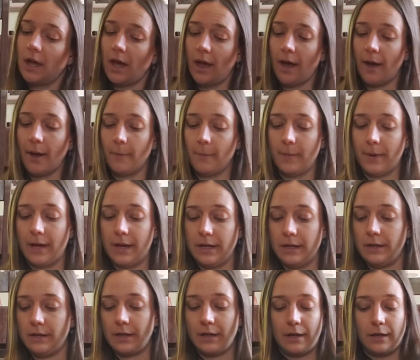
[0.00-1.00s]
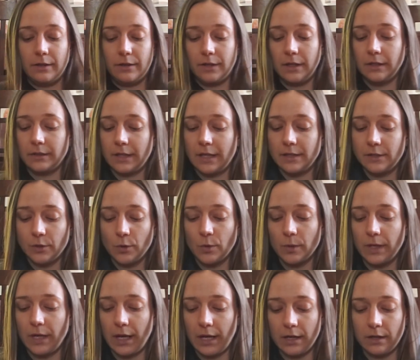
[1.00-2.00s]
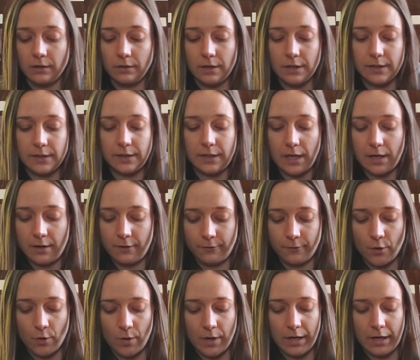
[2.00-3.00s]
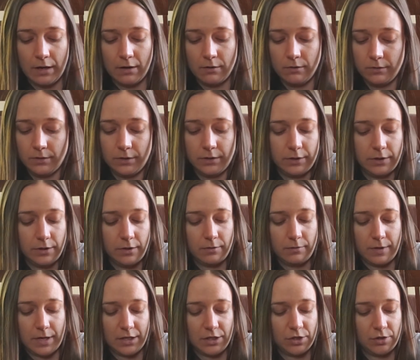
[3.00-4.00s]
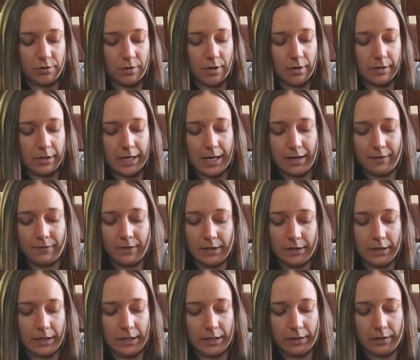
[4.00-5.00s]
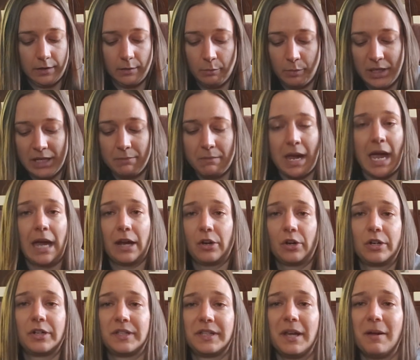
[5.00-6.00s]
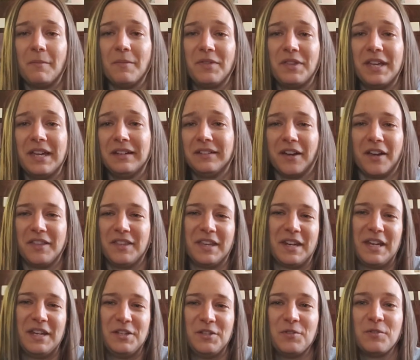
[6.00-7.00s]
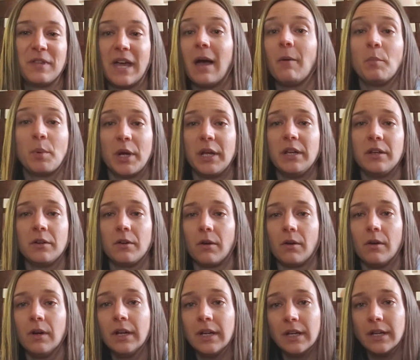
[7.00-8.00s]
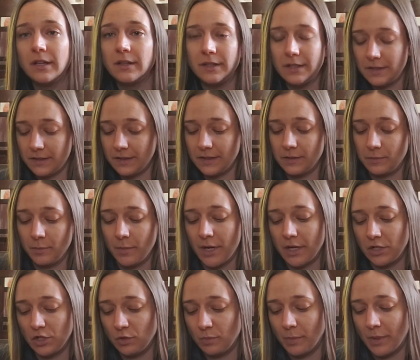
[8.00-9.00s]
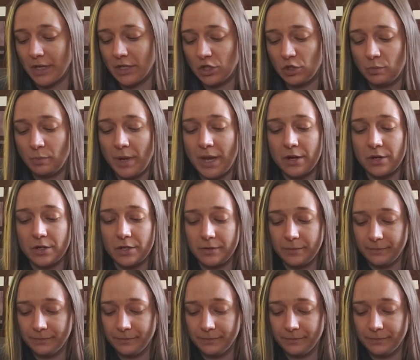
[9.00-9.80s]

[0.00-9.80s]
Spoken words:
I think that's okay. Instead of going out to the restaurant and having like a Big Mac or something, not that I do that, but you know, this is much, much better.